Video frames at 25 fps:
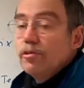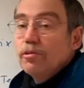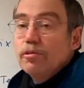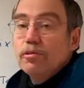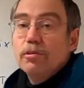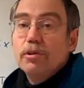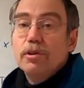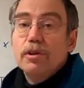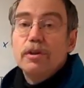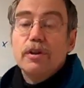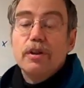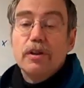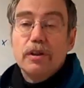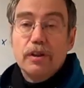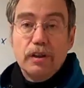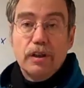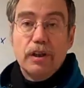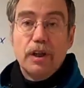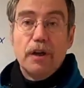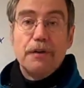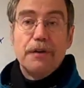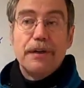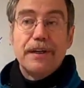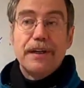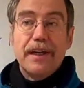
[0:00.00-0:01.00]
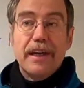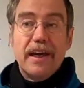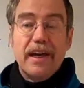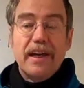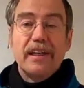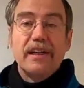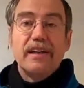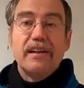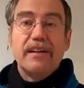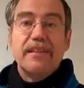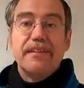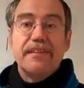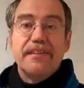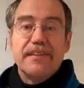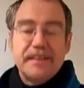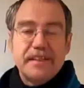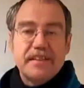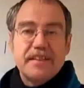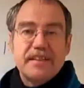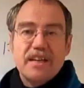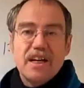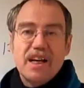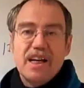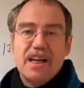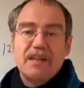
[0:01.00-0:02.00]
to go again,
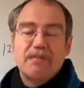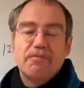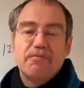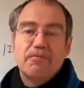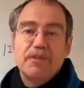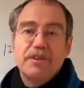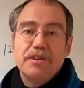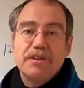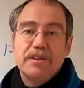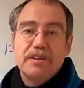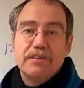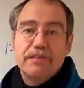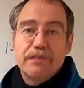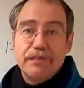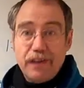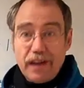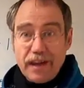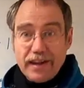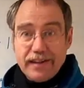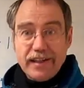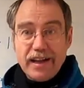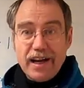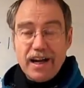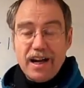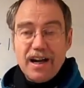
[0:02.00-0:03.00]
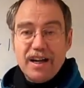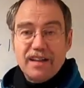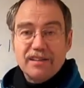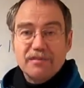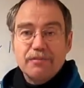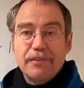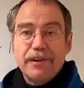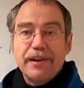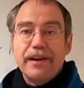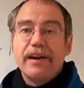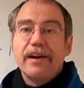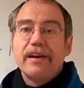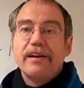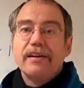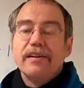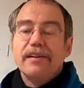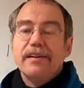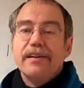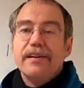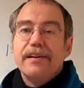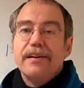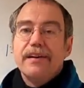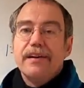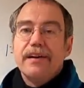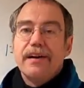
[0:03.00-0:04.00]
this time with the flight hardware,
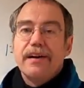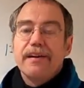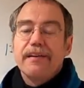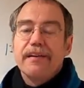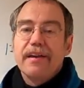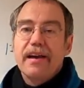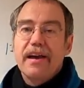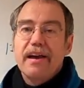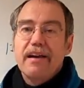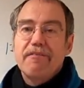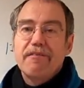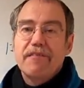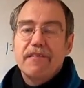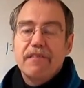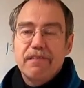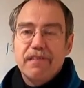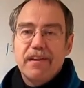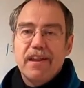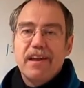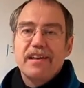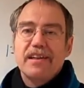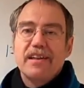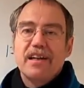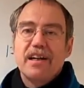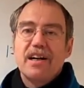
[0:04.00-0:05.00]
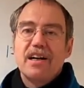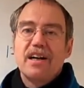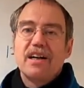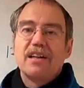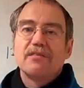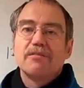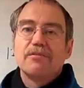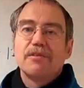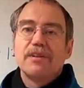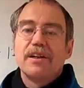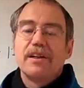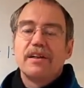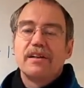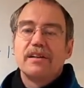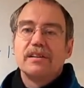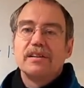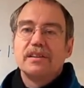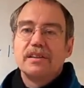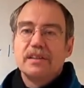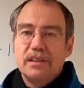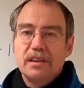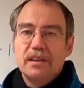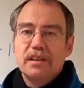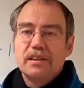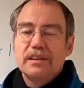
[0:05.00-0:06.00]
and have the flight hardware
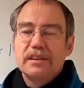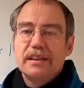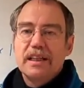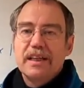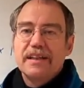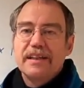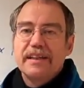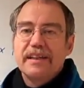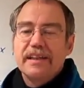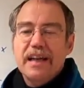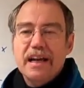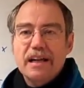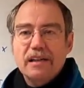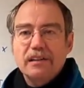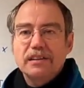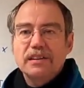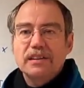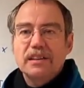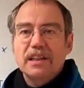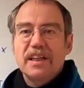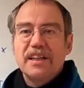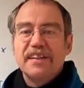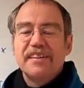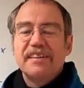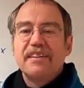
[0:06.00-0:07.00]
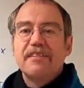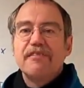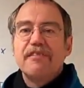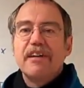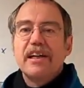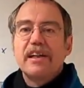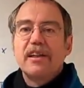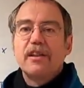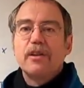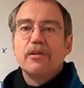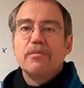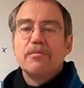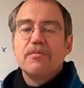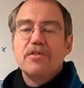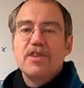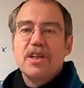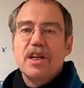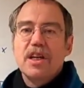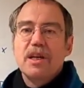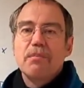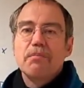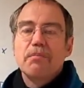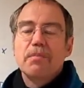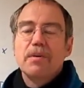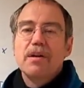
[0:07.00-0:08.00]
still standing outside the vacuum
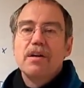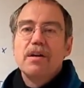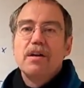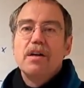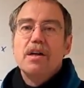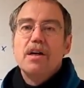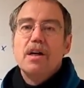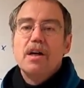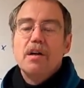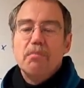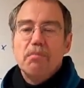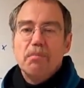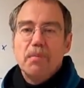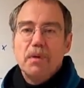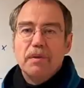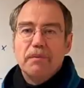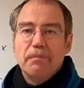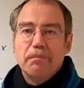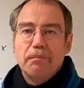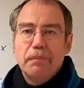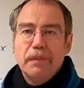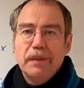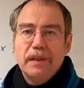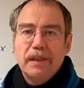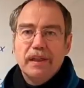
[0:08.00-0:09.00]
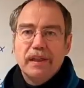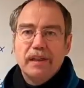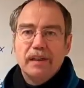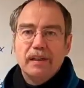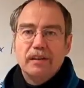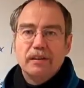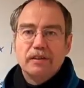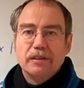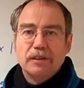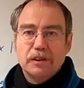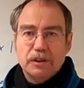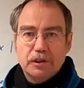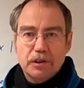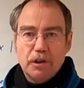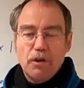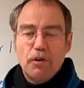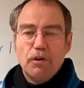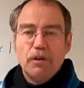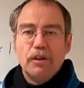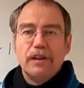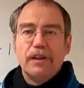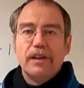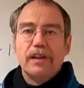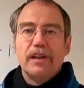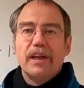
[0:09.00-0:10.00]
chamber, but
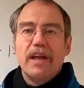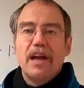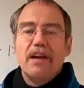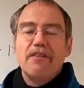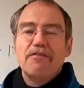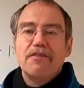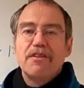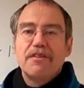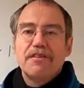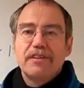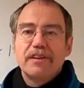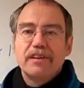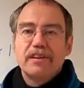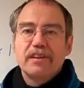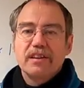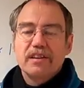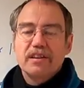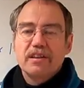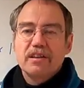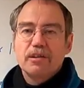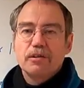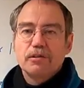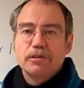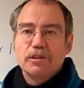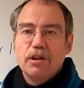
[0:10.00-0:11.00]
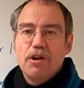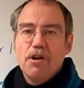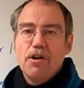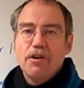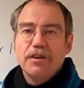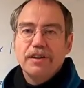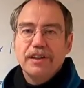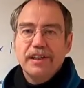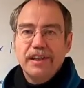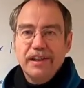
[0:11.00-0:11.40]
controlling everything that goes on